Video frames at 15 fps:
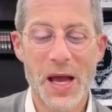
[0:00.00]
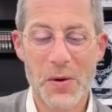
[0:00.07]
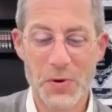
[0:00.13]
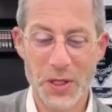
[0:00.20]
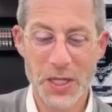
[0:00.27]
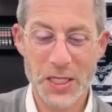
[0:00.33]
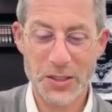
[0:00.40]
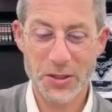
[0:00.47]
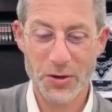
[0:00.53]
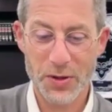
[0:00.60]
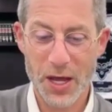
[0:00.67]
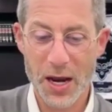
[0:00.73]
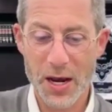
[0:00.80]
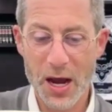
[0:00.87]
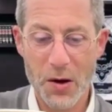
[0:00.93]
And let's learn
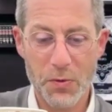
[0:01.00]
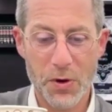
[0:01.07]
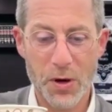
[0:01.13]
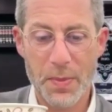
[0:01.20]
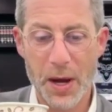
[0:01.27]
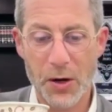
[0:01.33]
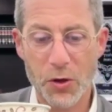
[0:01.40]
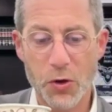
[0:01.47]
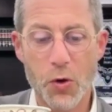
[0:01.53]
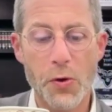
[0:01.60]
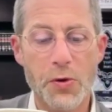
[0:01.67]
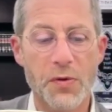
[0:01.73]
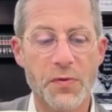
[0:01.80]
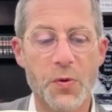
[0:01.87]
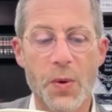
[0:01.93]
that now. We're about a
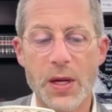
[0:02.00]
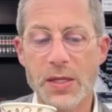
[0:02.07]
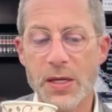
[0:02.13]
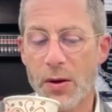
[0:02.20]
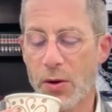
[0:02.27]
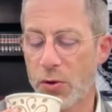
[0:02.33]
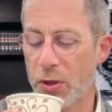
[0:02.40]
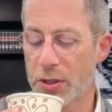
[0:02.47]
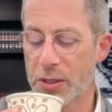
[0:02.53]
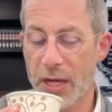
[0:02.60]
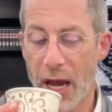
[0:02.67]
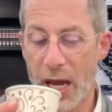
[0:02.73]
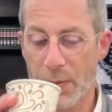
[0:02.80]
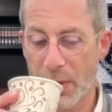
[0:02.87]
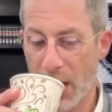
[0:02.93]
quarter of the way down on Nun
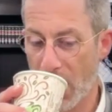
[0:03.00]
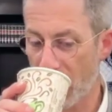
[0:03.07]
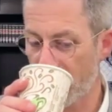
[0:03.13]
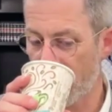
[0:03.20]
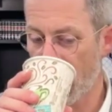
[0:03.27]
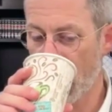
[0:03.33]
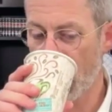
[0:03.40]
Zayin Amud Aleph.